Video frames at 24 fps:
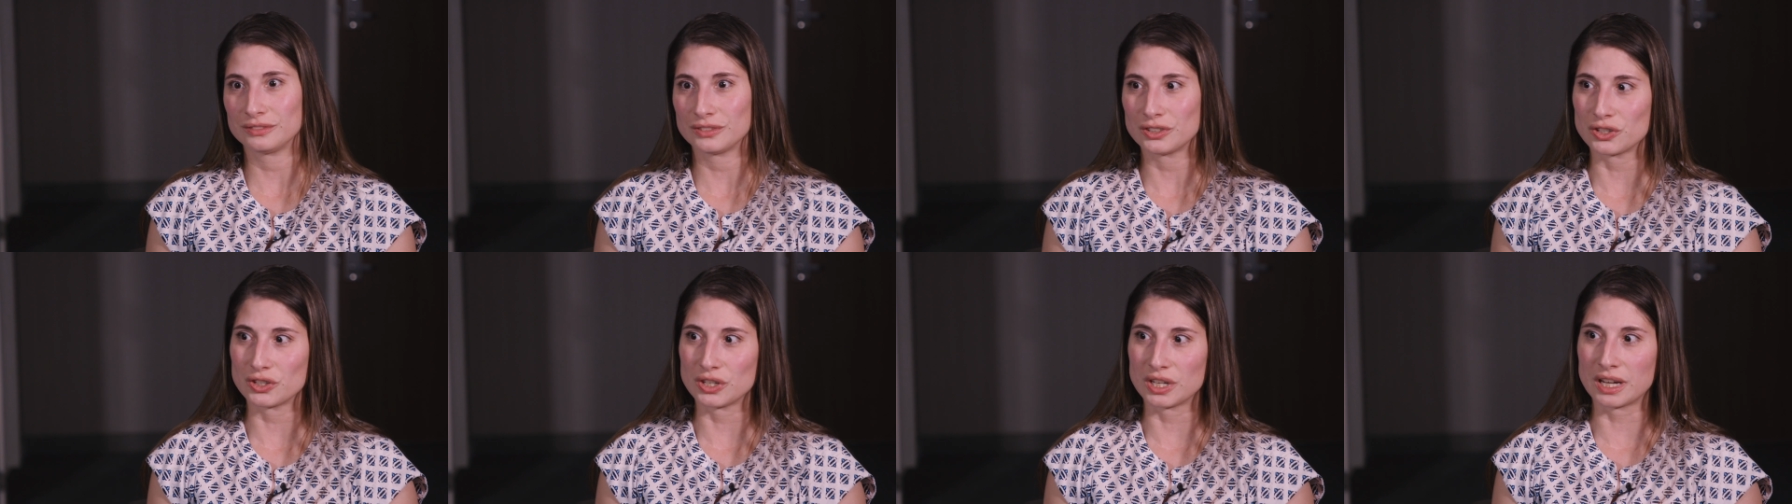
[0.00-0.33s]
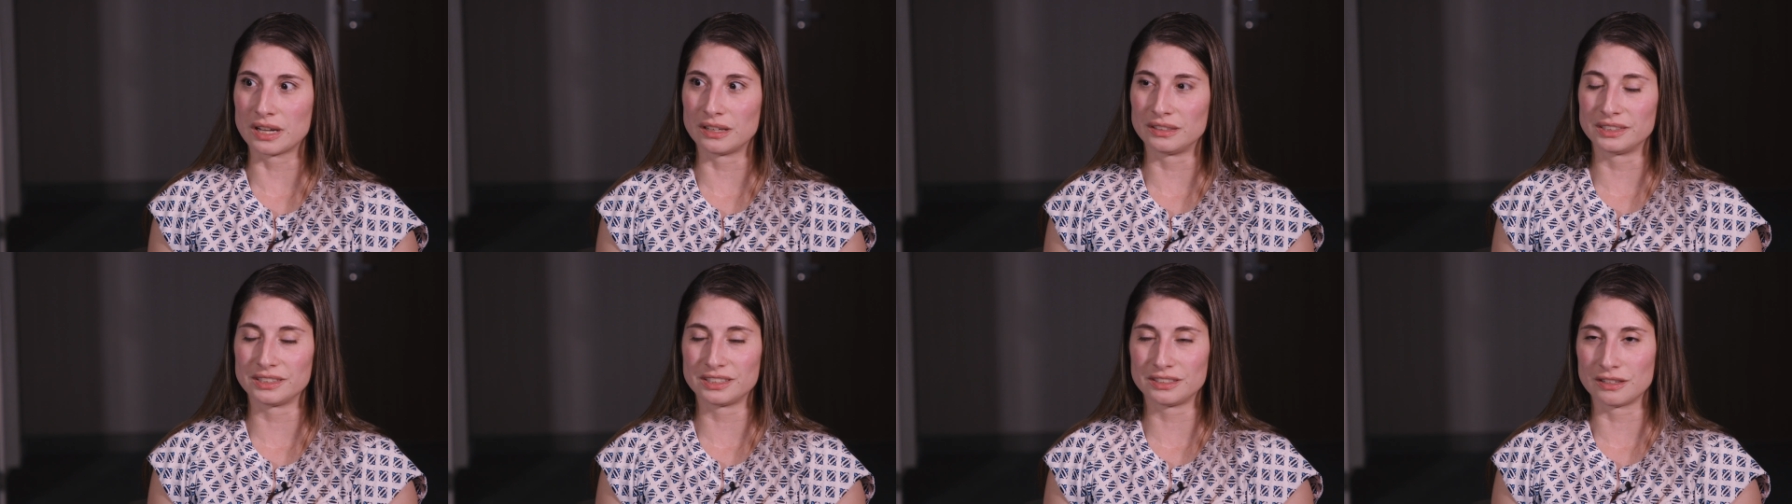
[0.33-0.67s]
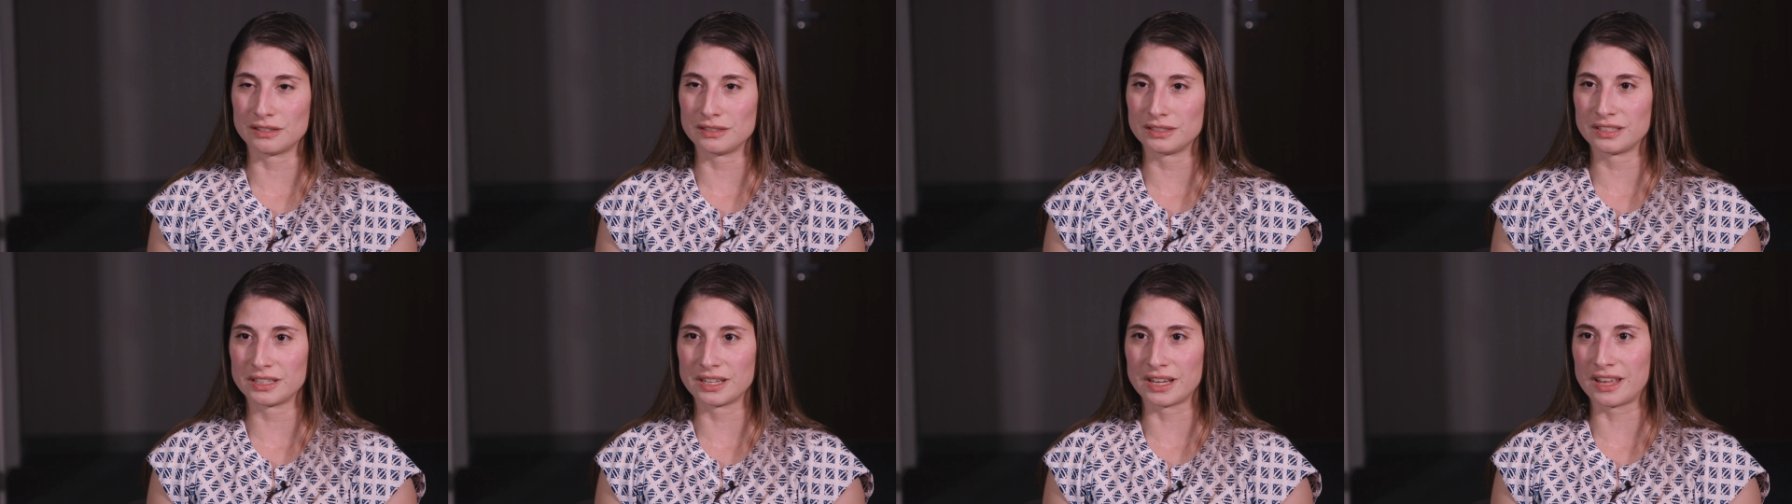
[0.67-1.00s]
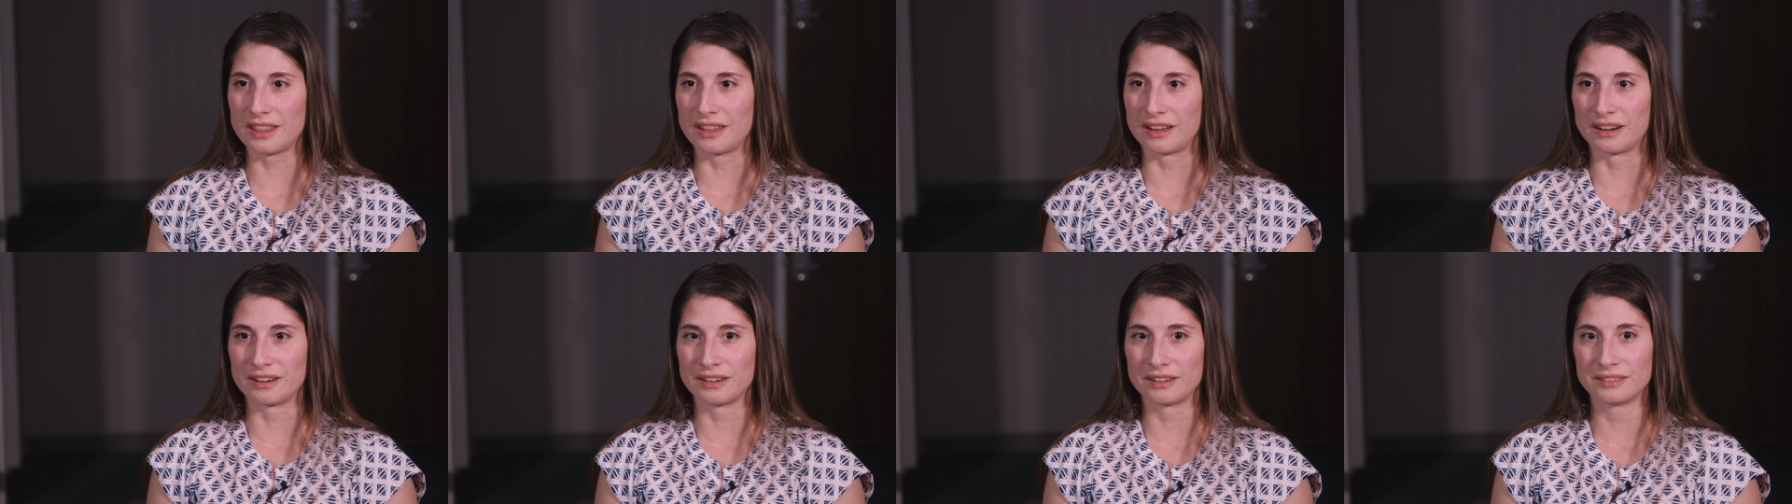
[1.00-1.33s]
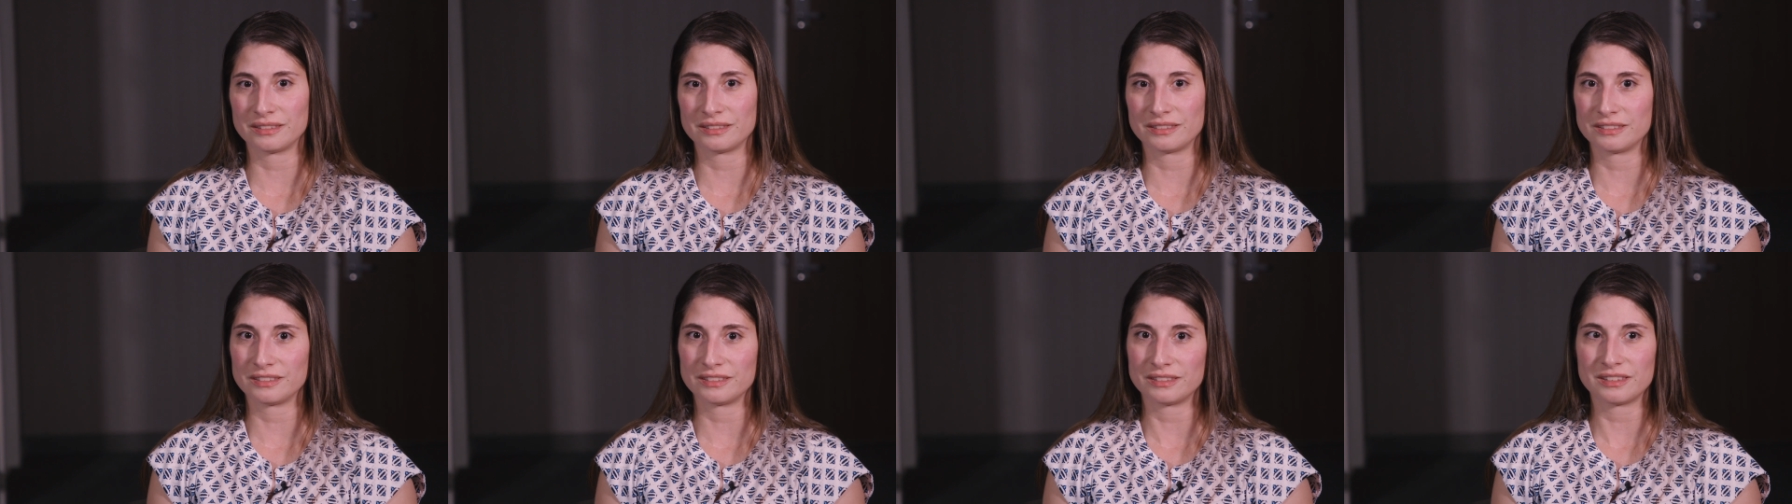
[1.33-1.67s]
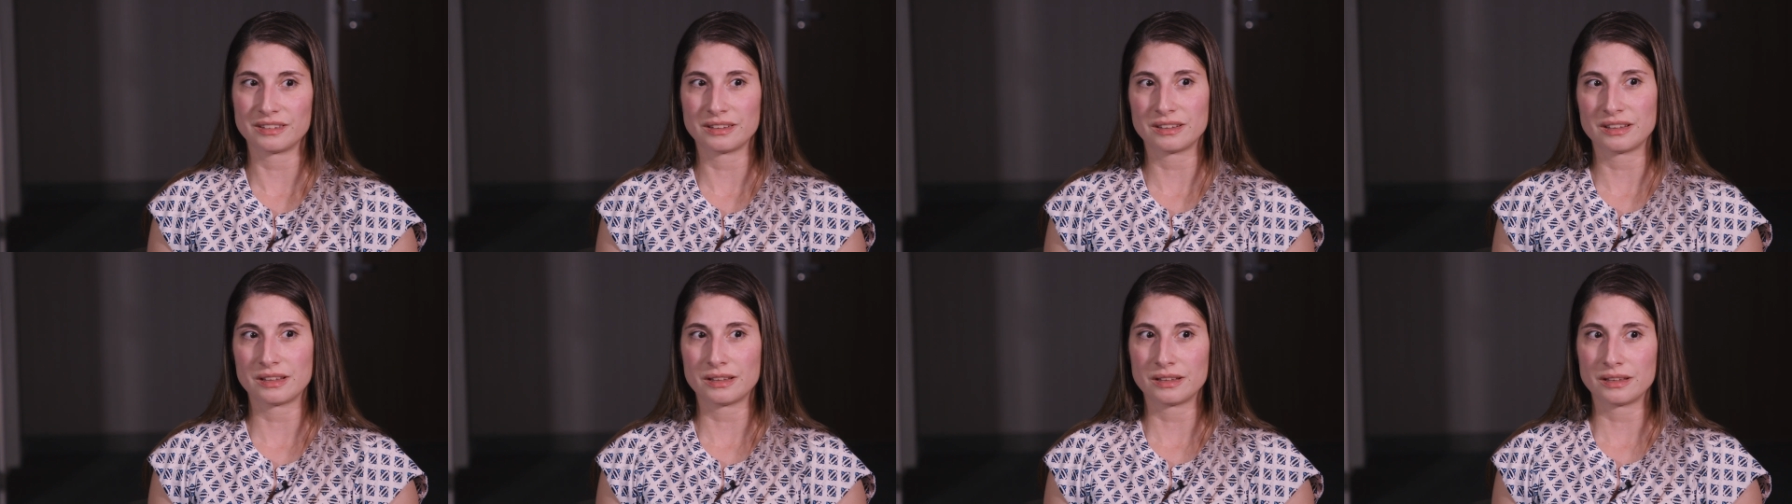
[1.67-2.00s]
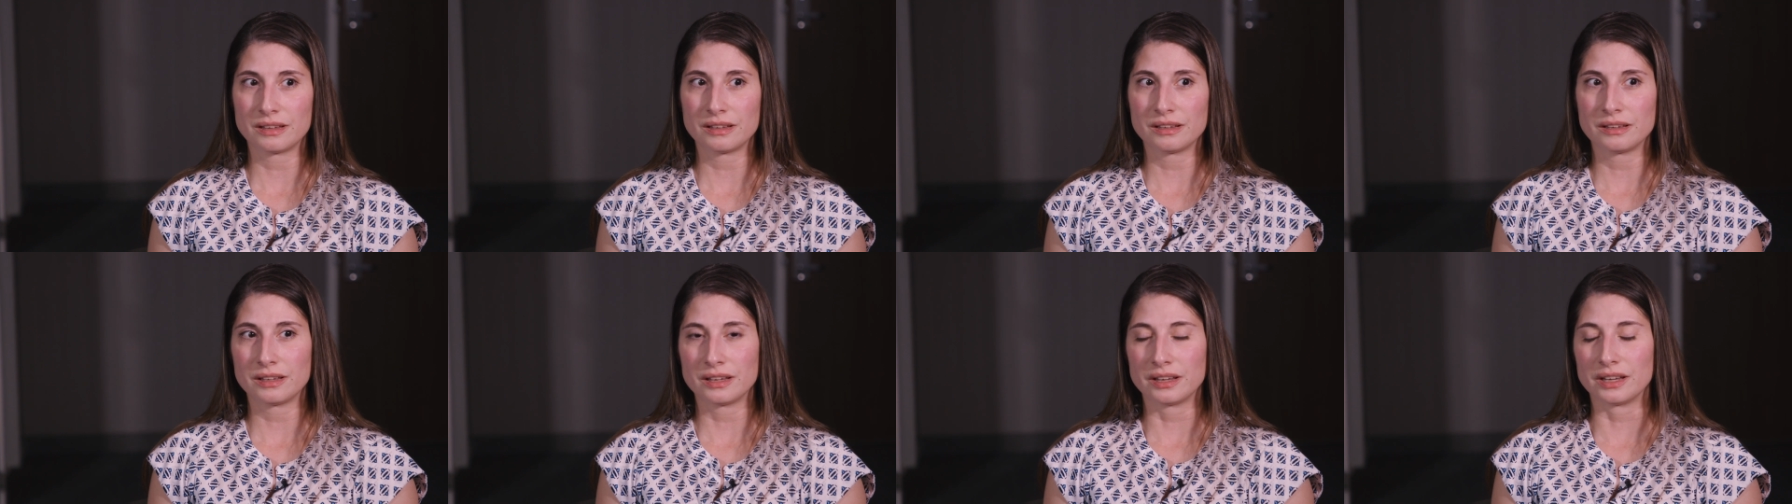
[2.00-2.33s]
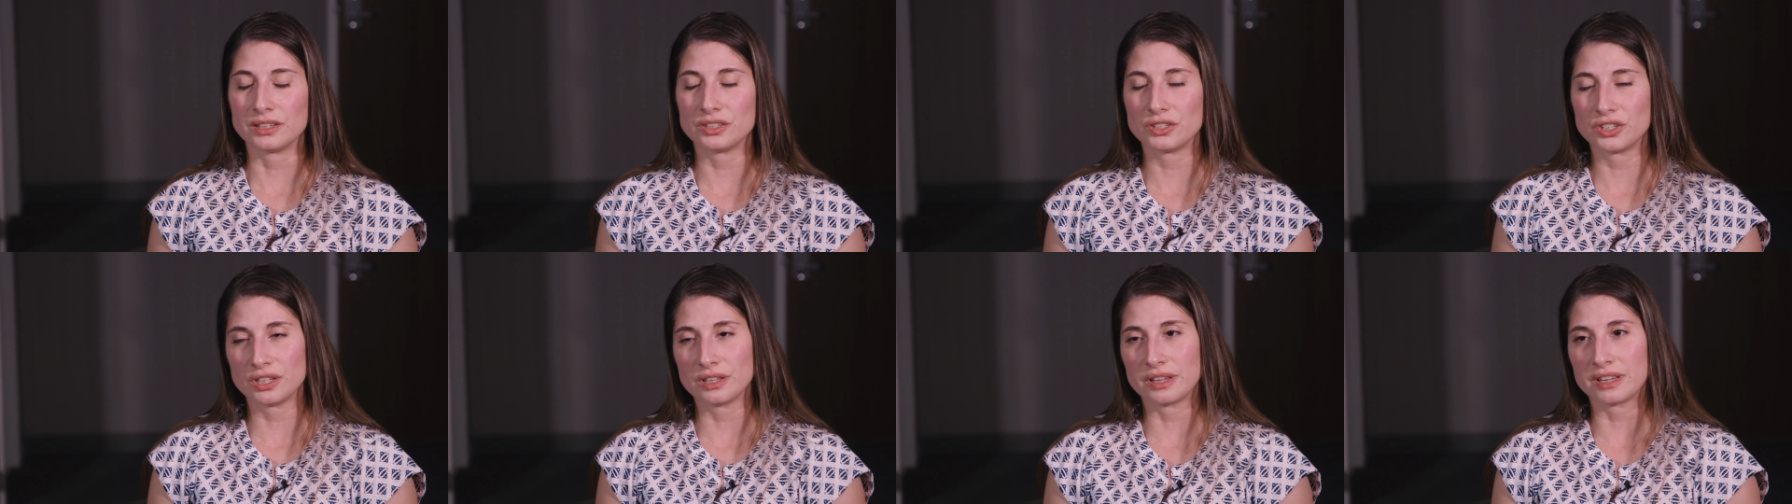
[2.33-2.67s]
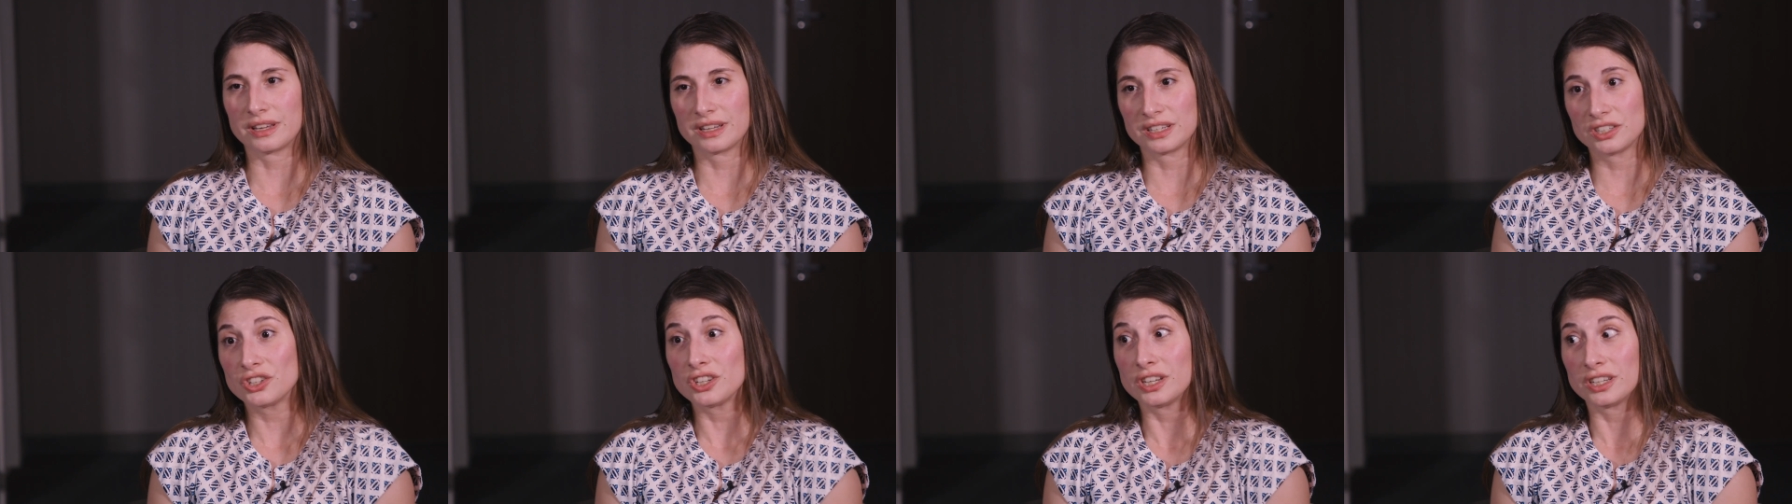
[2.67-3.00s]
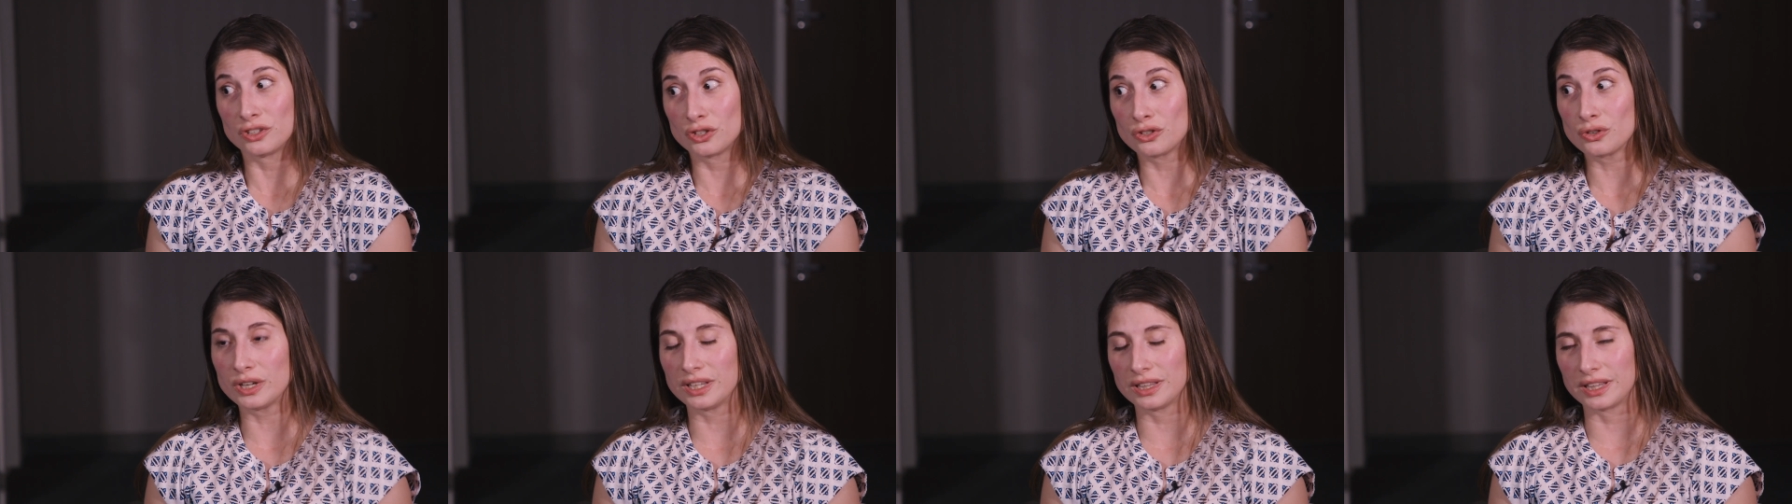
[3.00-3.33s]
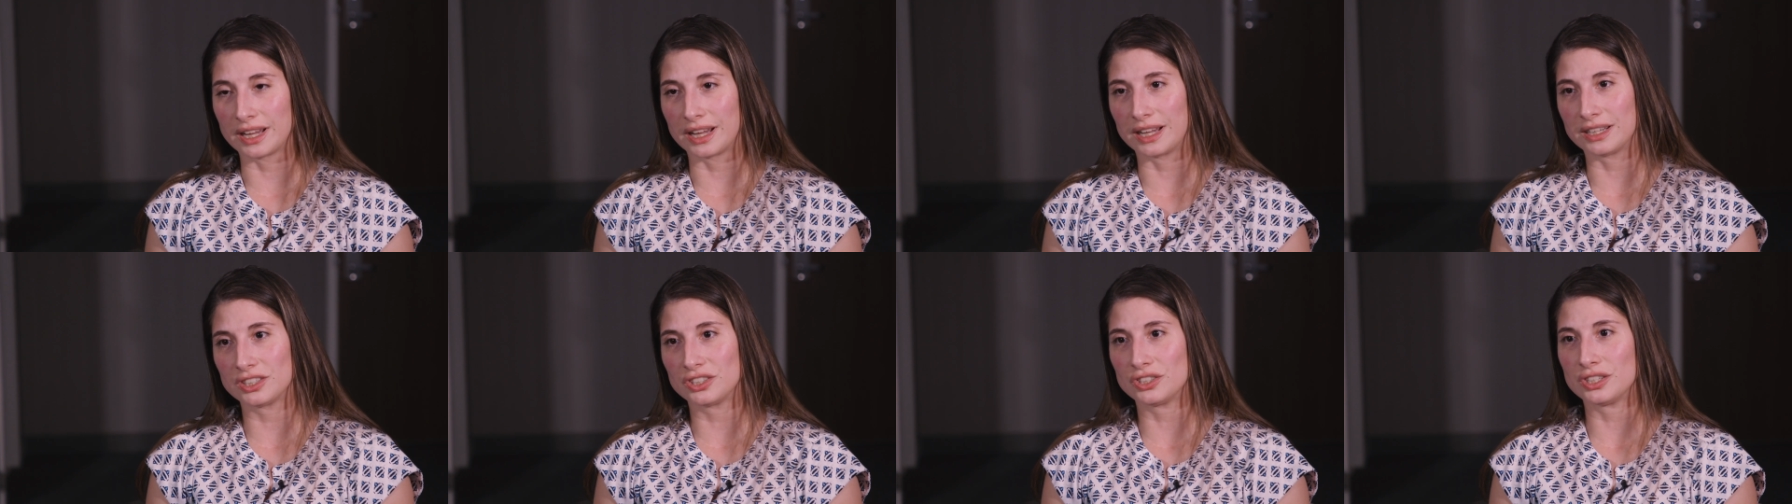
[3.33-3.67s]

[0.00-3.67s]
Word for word: She held us all together. And she, she enjoyed that.